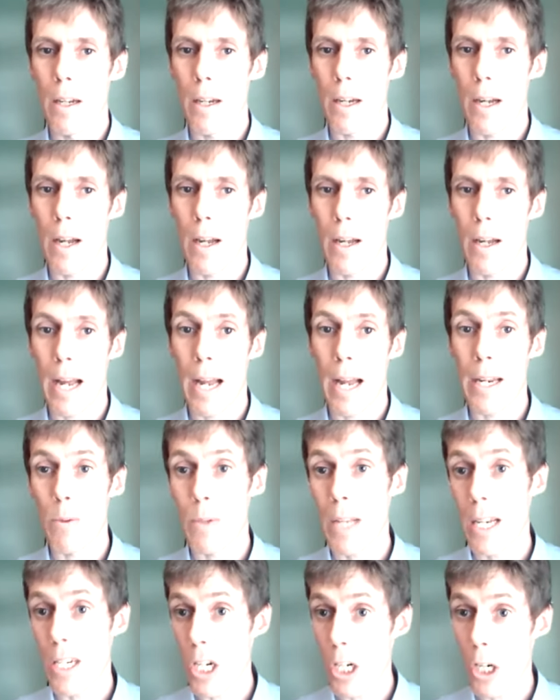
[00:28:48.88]
And it
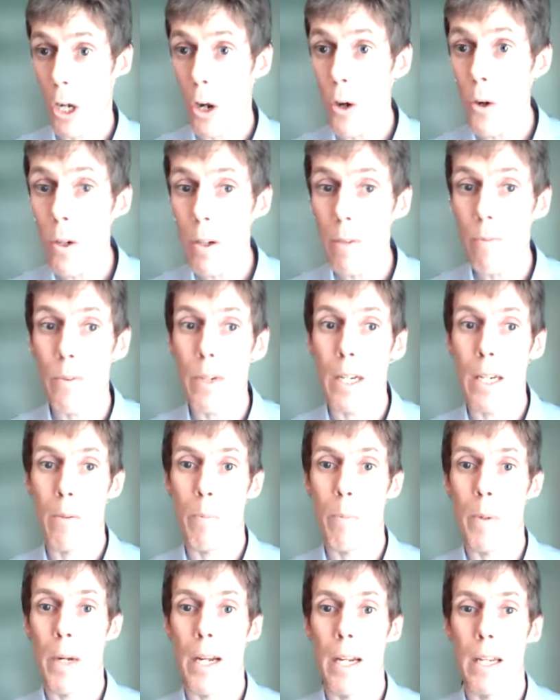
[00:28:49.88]
was actually
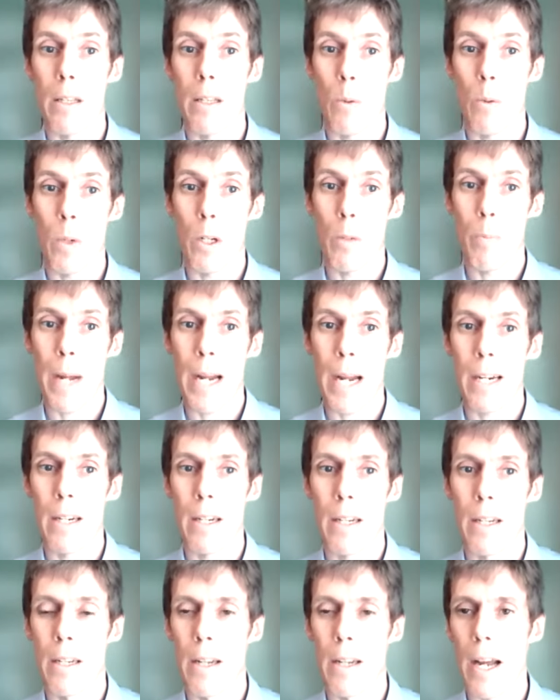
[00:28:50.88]
co-convened by the World
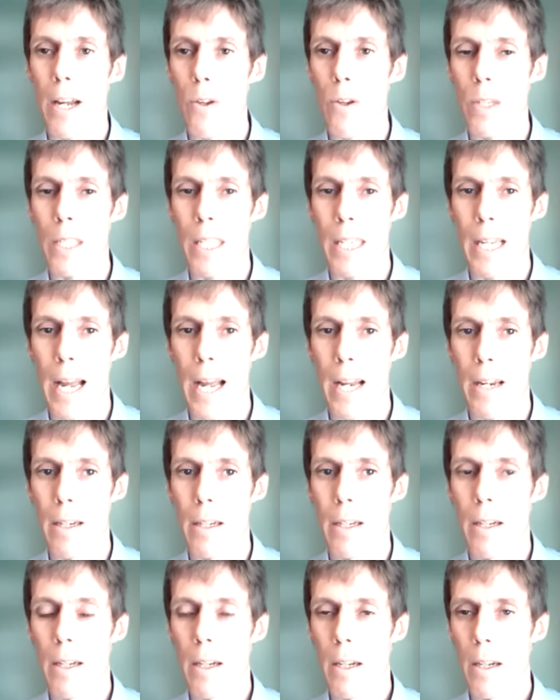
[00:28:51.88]
Bank and
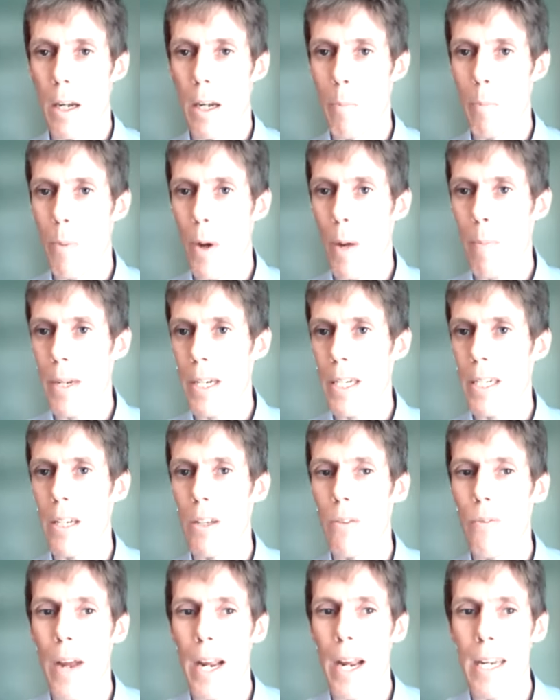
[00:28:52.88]
IUCN and published
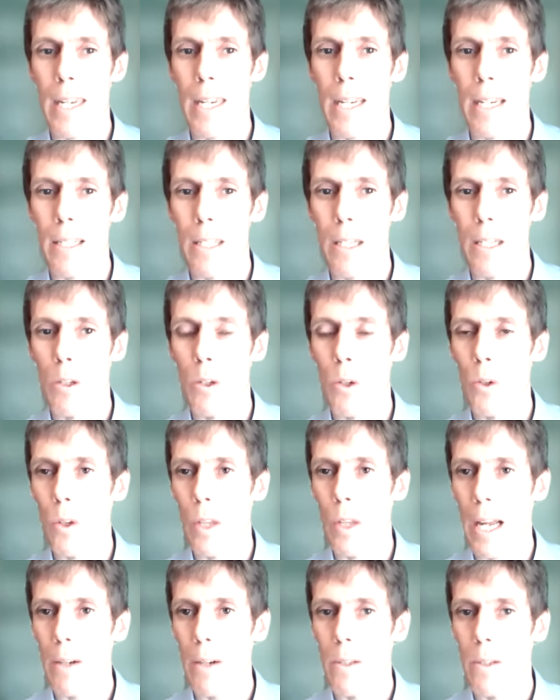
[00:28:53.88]
its findings in
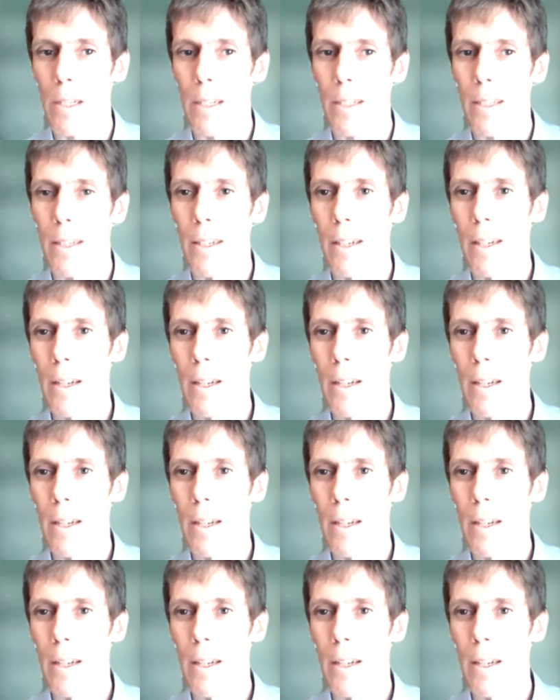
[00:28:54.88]
2000.